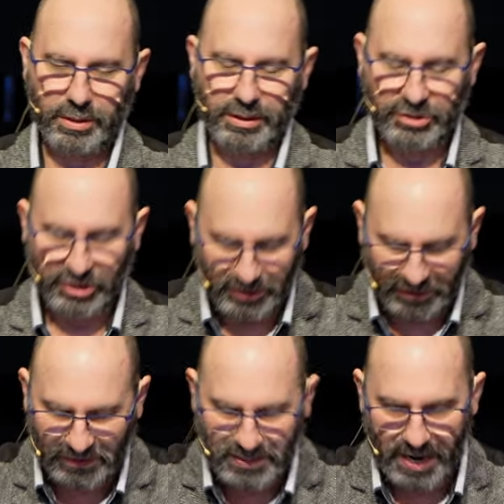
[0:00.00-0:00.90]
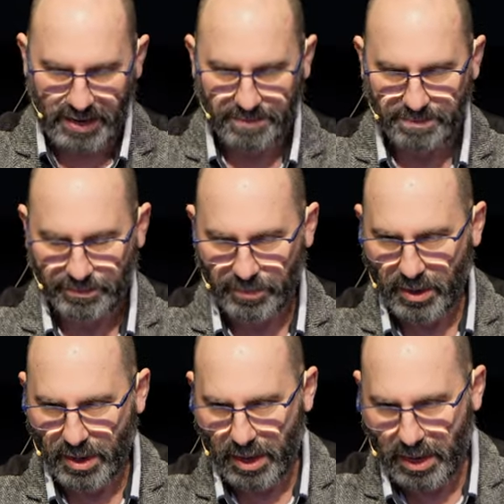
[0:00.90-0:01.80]
In Jesus' name,
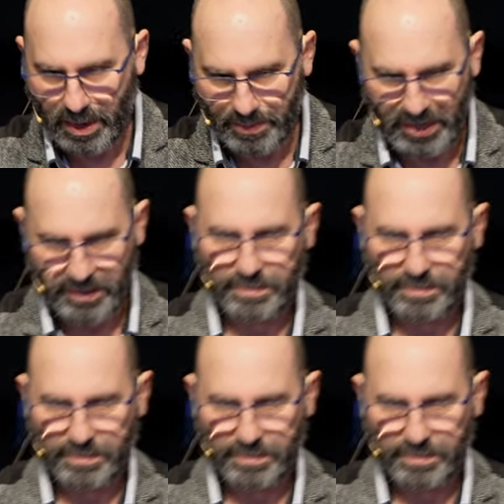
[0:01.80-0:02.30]
amen.